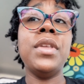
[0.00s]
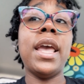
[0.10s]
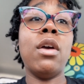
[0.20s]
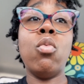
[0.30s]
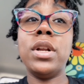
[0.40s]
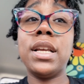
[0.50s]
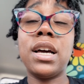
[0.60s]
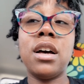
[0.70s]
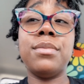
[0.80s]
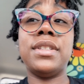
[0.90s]
And when it
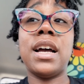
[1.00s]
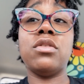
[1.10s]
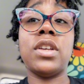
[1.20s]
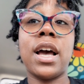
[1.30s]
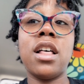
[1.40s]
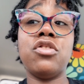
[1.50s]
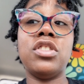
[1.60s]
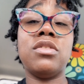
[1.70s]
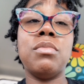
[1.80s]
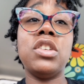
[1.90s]
comes down to
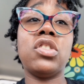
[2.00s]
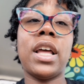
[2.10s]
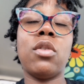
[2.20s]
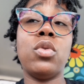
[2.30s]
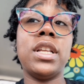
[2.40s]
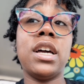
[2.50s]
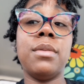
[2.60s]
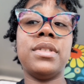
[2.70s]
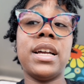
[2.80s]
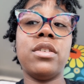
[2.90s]
allergies, much like when it
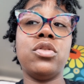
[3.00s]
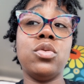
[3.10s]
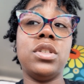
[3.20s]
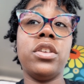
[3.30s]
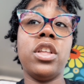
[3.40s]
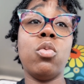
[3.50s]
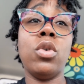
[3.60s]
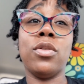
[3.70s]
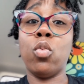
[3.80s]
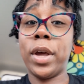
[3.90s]
comes down to dealing
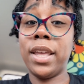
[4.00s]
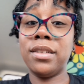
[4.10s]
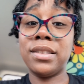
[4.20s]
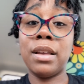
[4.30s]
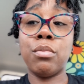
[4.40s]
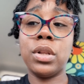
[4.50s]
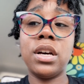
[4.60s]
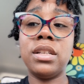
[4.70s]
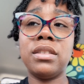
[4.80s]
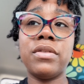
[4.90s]
with waste and
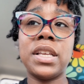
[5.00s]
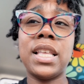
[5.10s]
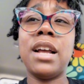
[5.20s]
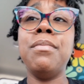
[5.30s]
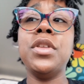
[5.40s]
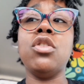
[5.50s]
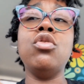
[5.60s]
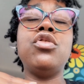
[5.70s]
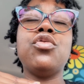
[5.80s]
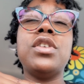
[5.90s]
blood and stuff like that,
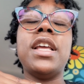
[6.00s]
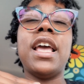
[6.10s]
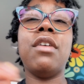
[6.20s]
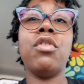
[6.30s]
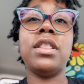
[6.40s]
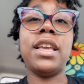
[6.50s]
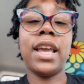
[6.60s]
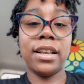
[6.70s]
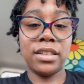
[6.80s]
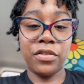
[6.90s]
you treat everything
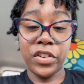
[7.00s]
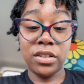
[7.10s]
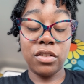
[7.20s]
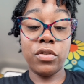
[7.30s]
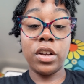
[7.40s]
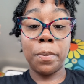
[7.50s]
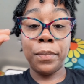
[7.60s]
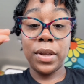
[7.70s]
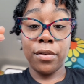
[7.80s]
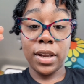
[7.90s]
as if it's severe,
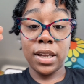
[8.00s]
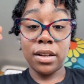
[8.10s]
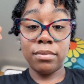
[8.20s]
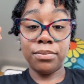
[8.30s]
period.